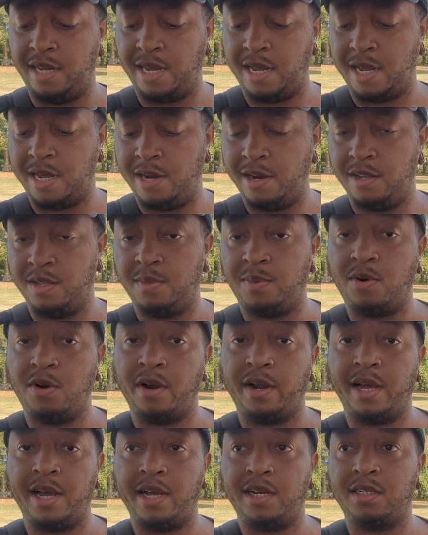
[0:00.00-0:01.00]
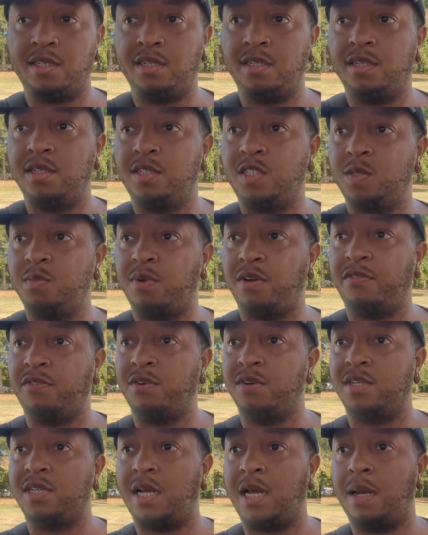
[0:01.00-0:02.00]
day out here at the park, actually. This is my
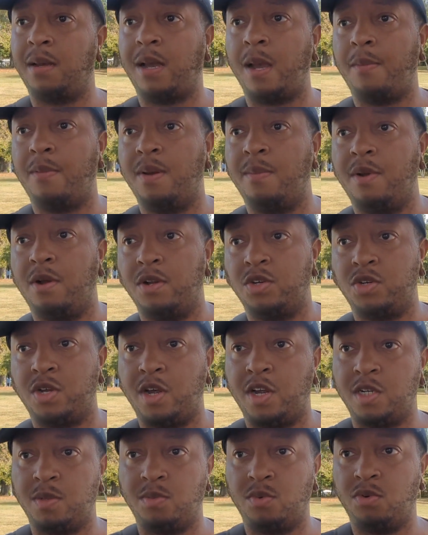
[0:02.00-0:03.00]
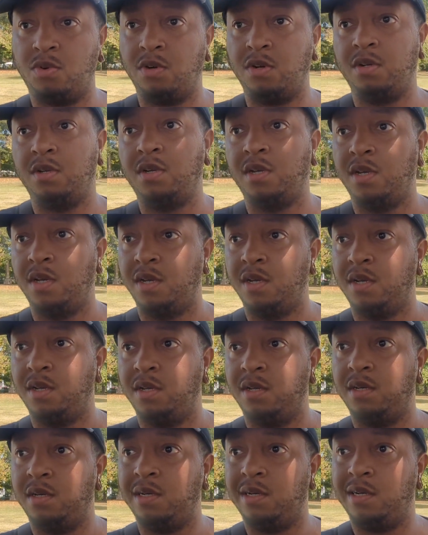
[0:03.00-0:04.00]
first time coming to Mount Trashmore
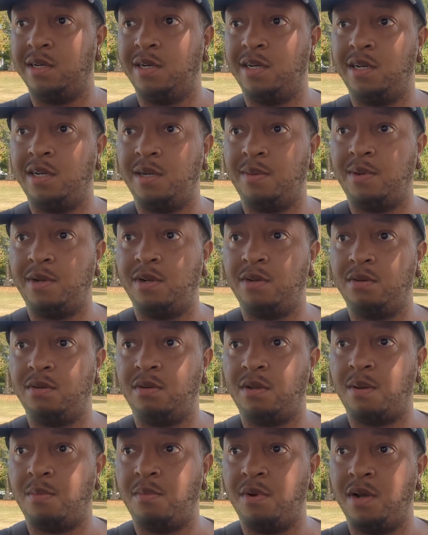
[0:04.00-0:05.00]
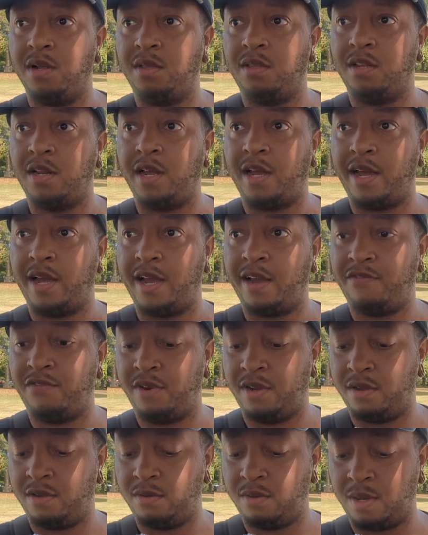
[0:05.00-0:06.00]
in about a month and a half
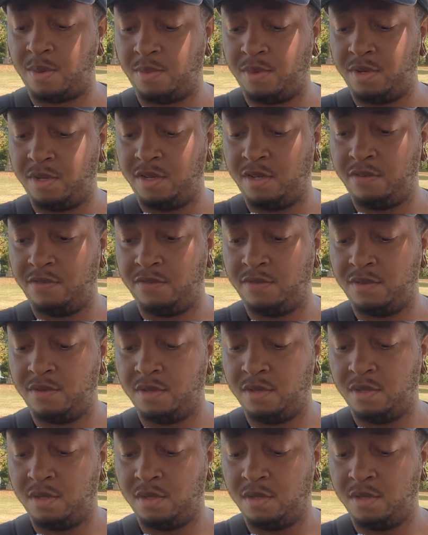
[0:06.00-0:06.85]
now, I believe.